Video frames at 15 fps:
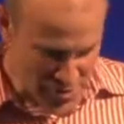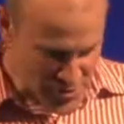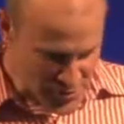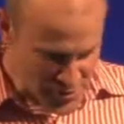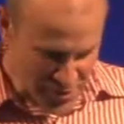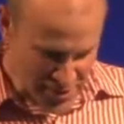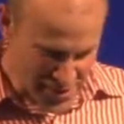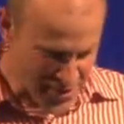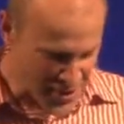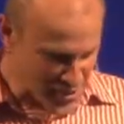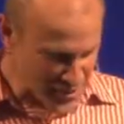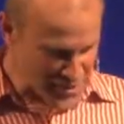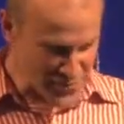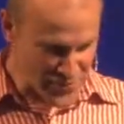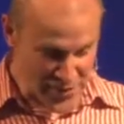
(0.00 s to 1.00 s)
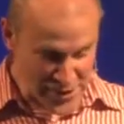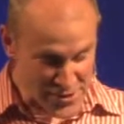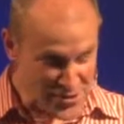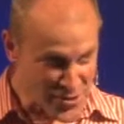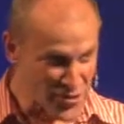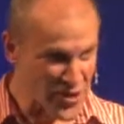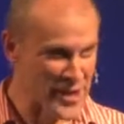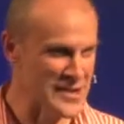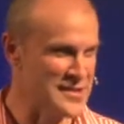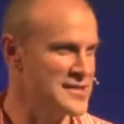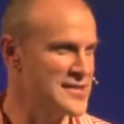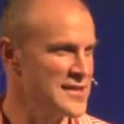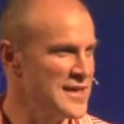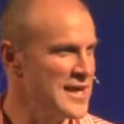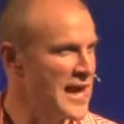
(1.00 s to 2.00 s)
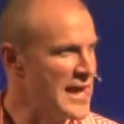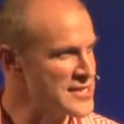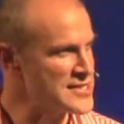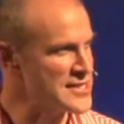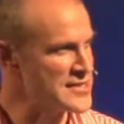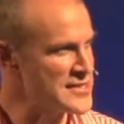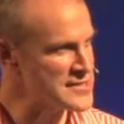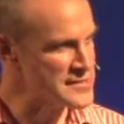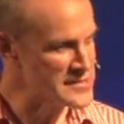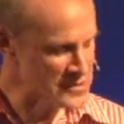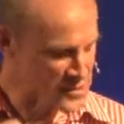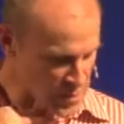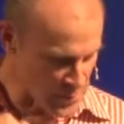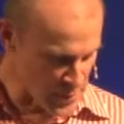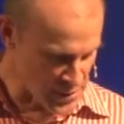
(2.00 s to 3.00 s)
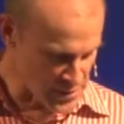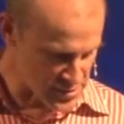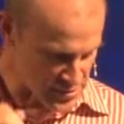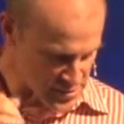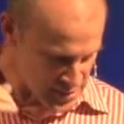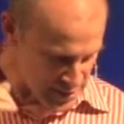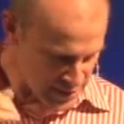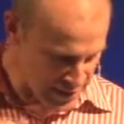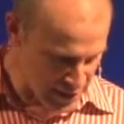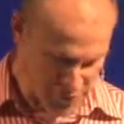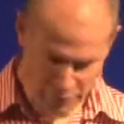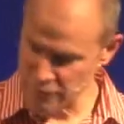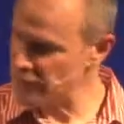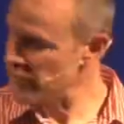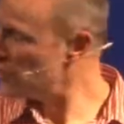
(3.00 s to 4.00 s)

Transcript: sure that, you know, it just feels great. Actually, this is a command to love